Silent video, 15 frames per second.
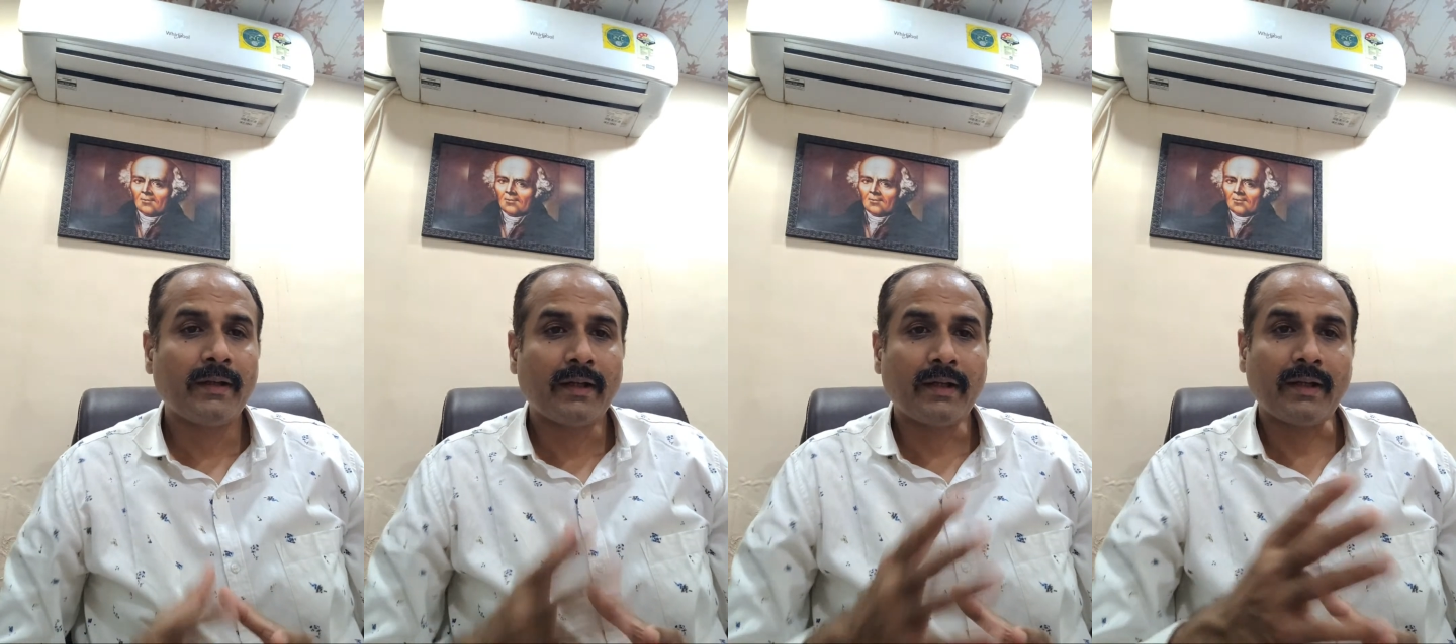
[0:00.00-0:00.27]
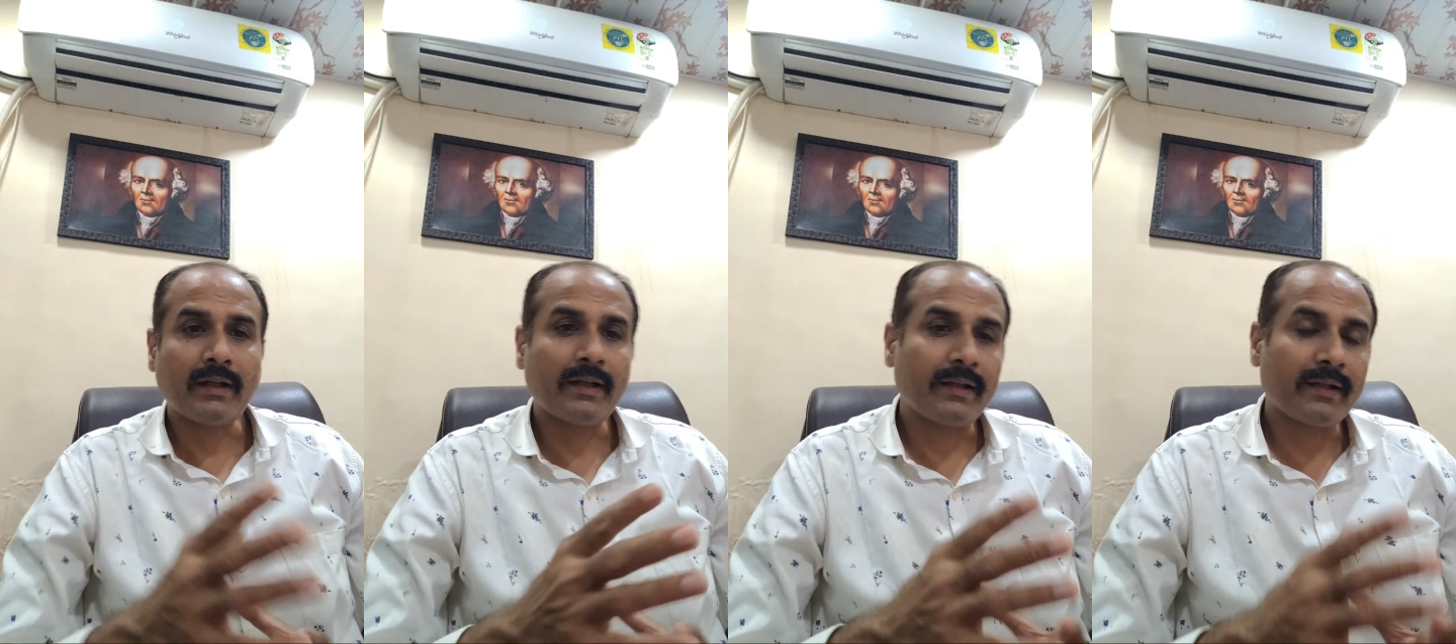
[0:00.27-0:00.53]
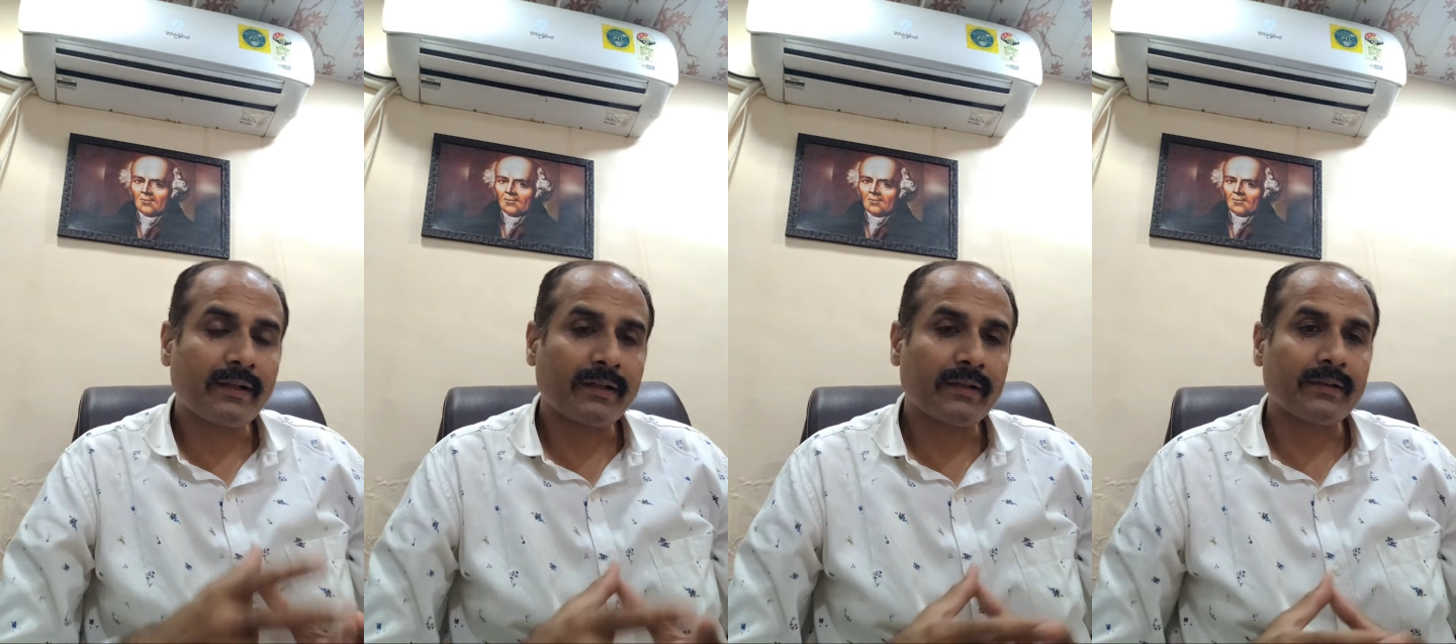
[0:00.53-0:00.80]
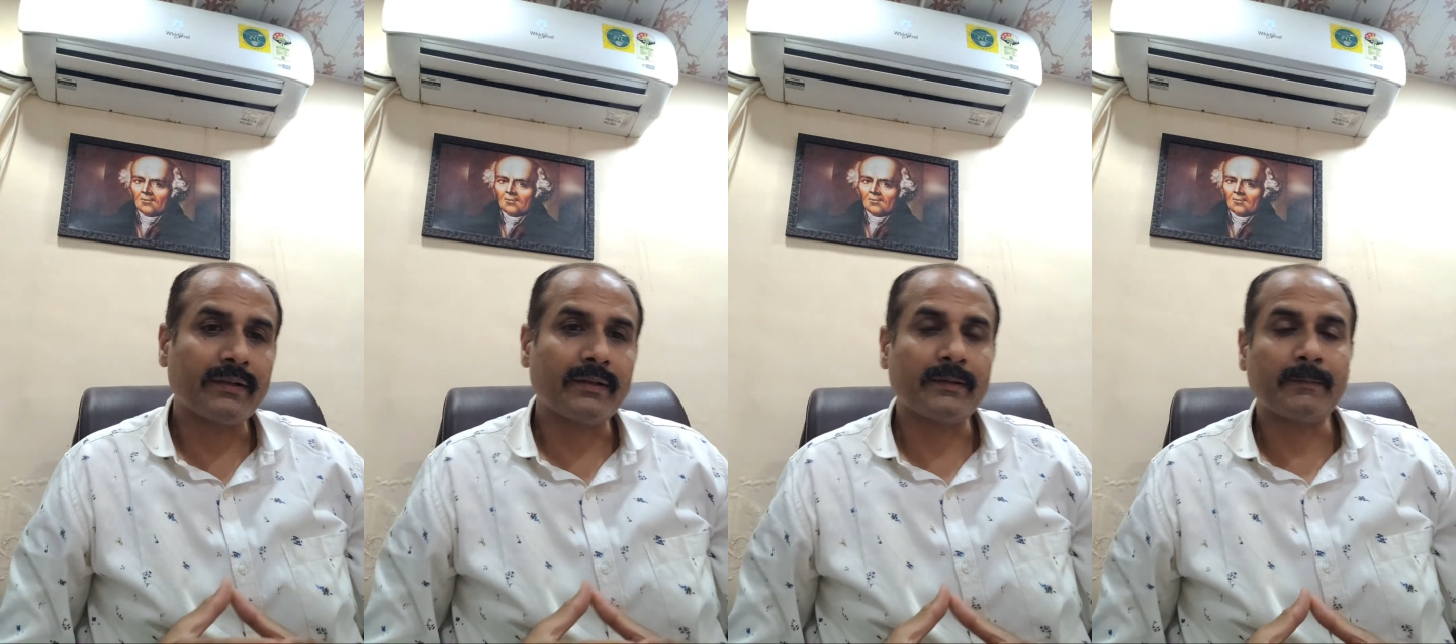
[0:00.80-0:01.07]
And
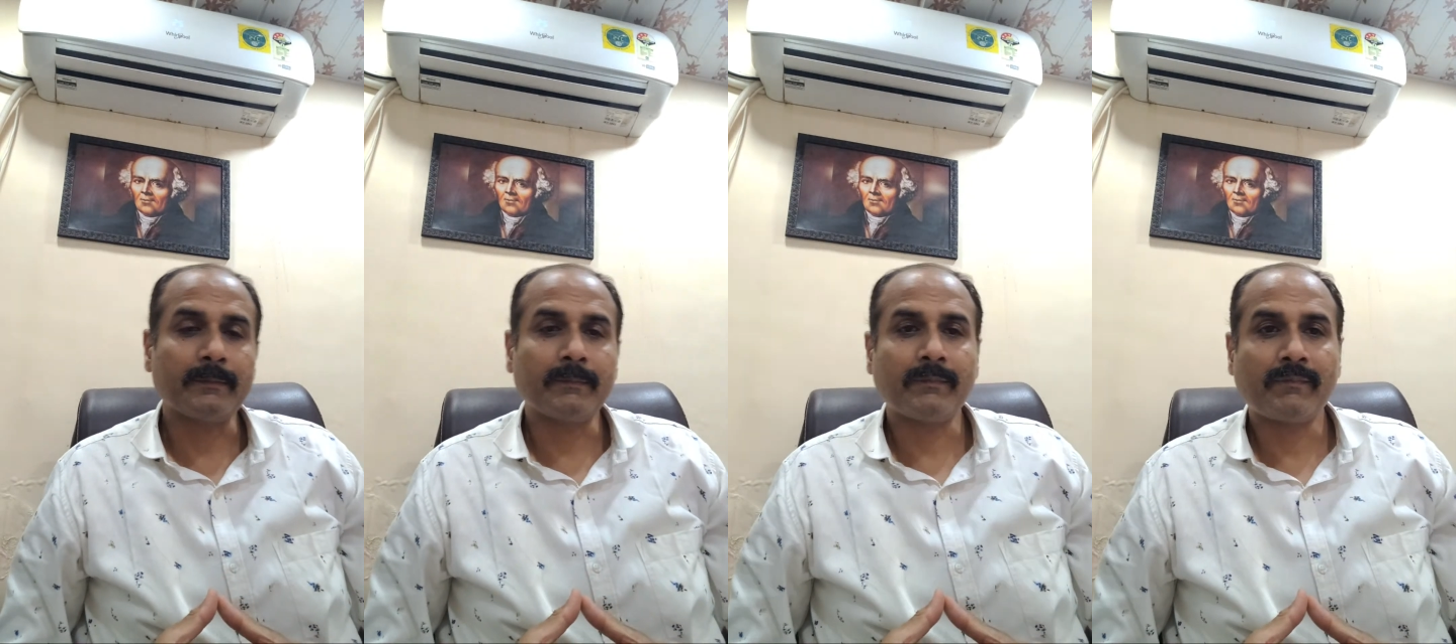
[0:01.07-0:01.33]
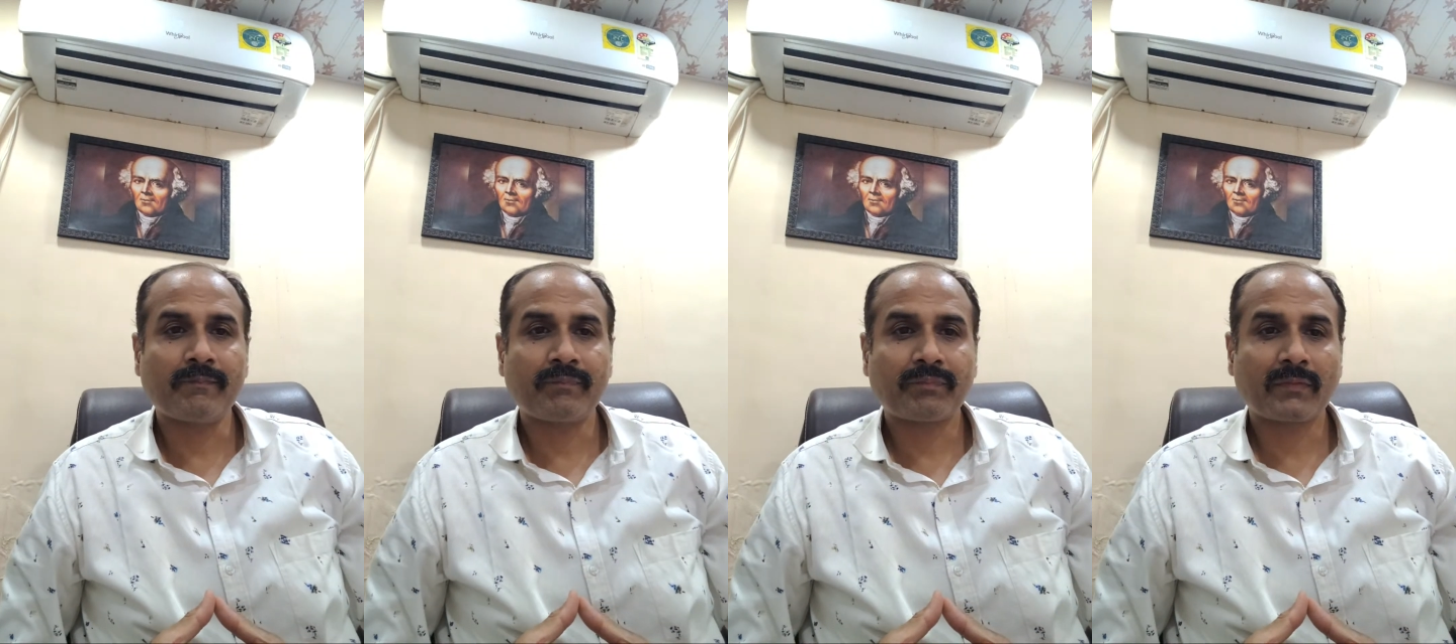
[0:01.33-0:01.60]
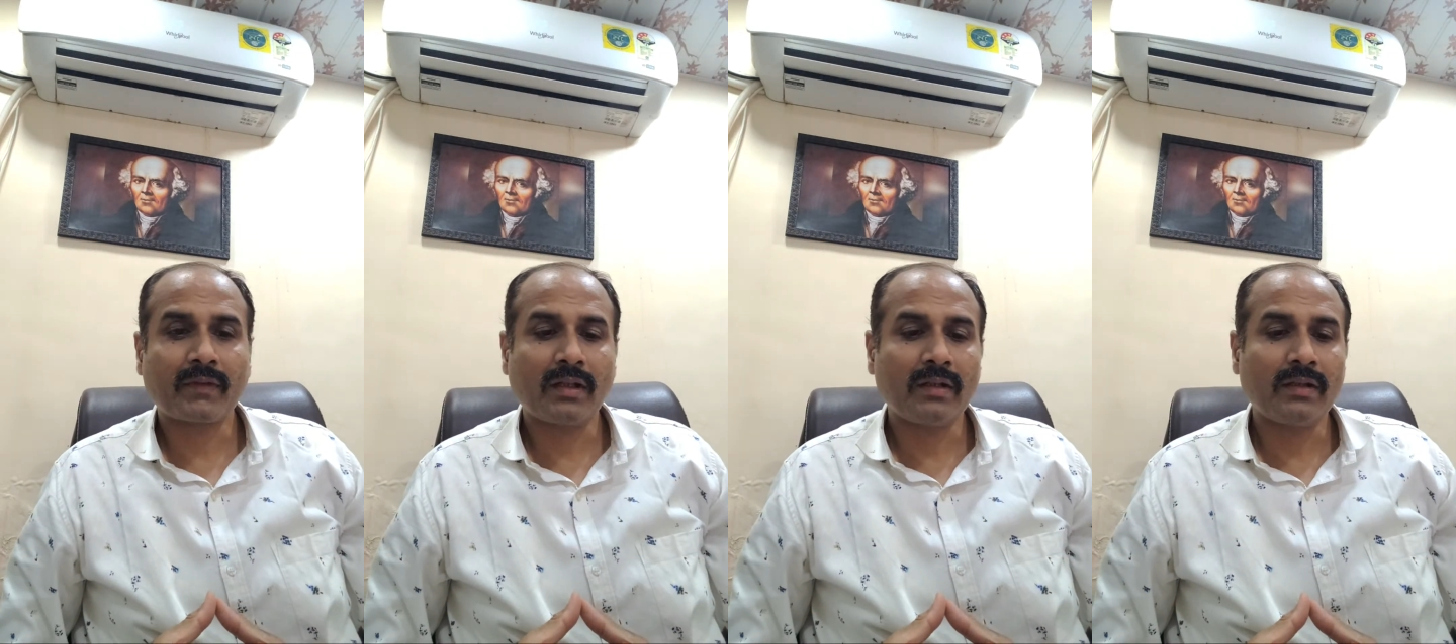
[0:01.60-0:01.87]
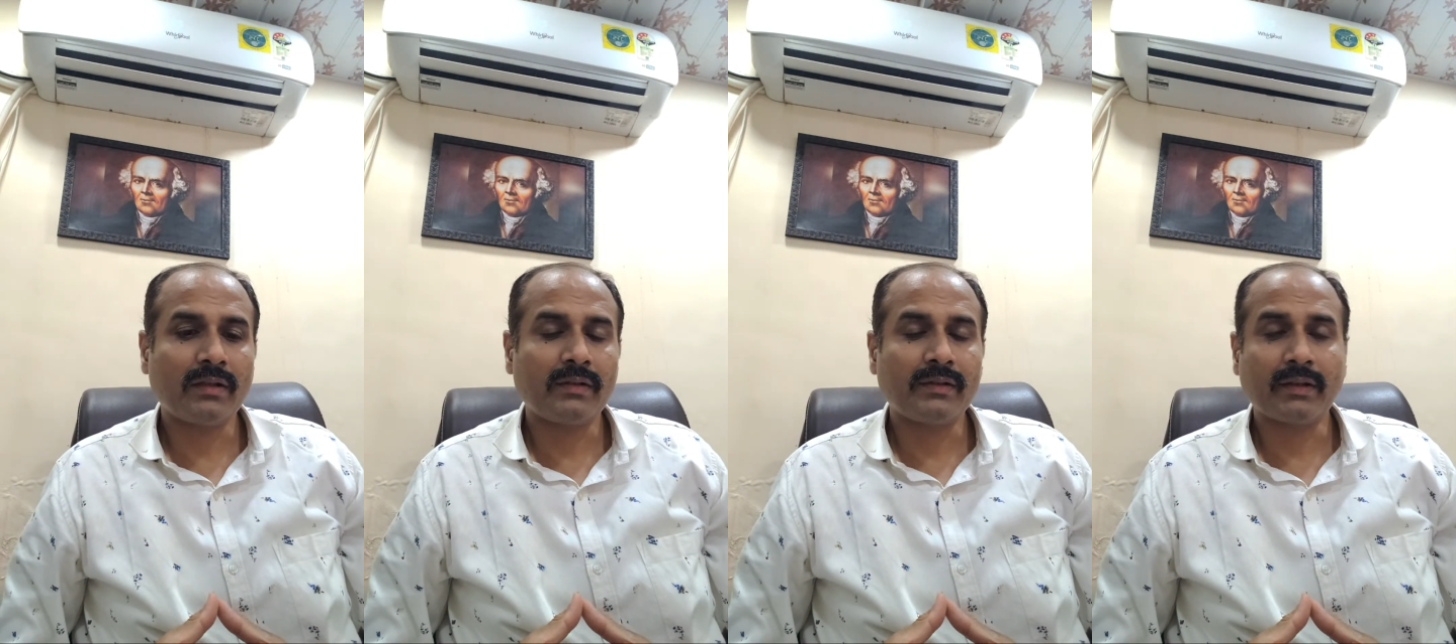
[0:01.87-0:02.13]

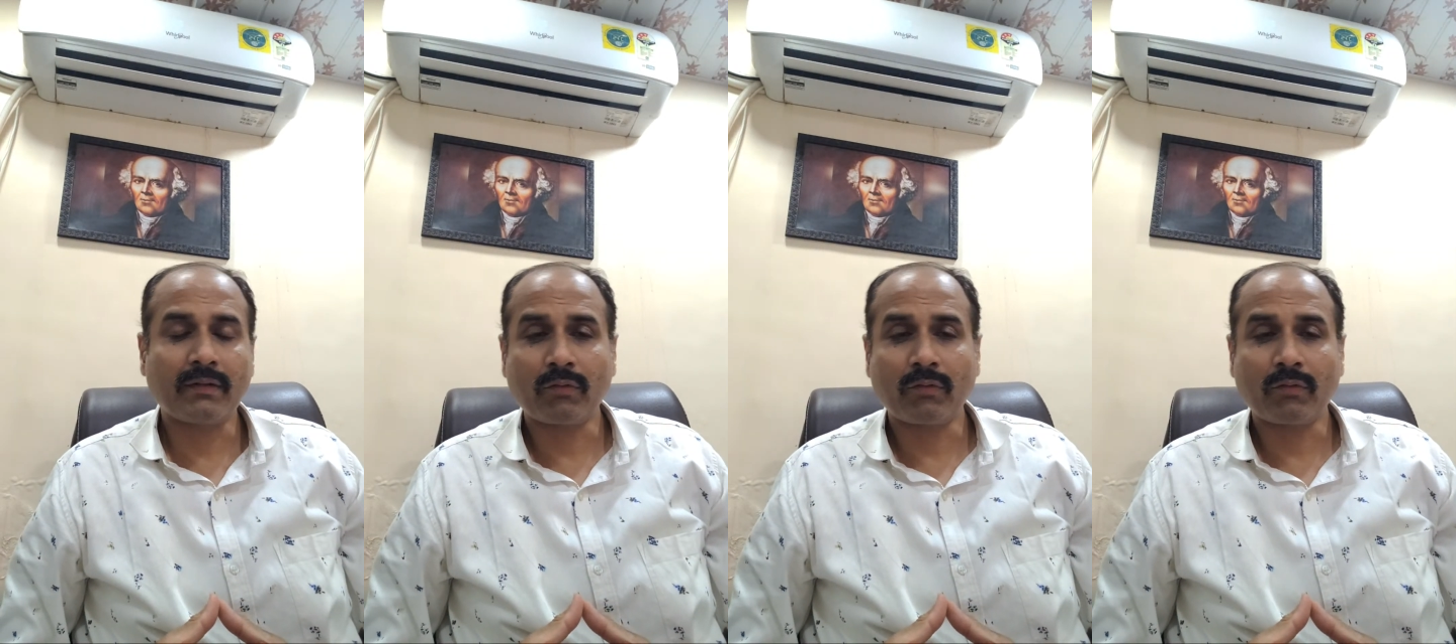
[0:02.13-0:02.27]
there